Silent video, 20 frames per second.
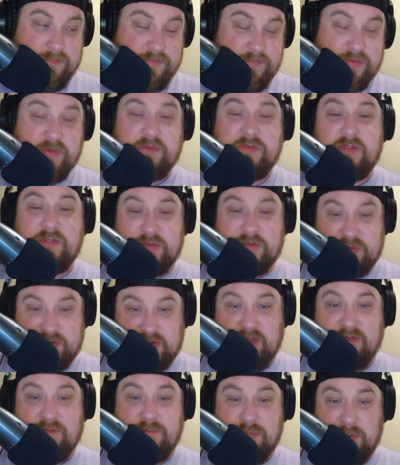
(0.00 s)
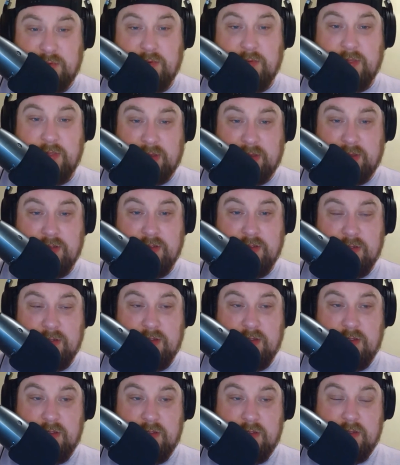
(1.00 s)
there's stuff brewing.
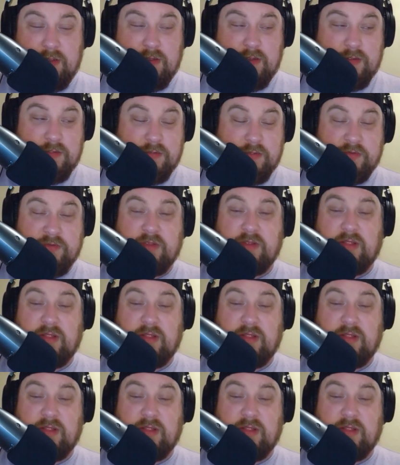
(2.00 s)
There's